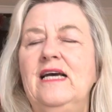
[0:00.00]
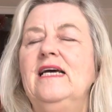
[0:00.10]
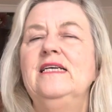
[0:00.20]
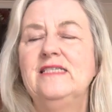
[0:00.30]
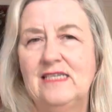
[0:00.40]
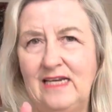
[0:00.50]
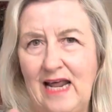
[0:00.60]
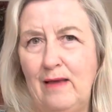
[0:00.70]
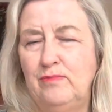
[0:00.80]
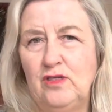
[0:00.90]
is an
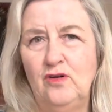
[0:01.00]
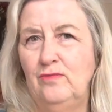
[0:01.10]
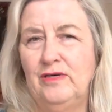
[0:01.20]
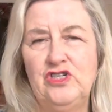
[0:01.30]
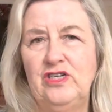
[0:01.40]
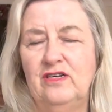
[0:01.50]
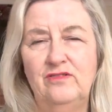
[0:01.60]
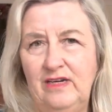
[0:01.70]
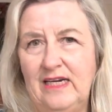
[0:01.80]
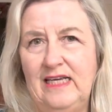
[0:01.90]
absolute mission,
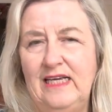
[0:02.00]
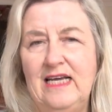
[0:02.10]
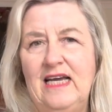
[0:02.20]
really.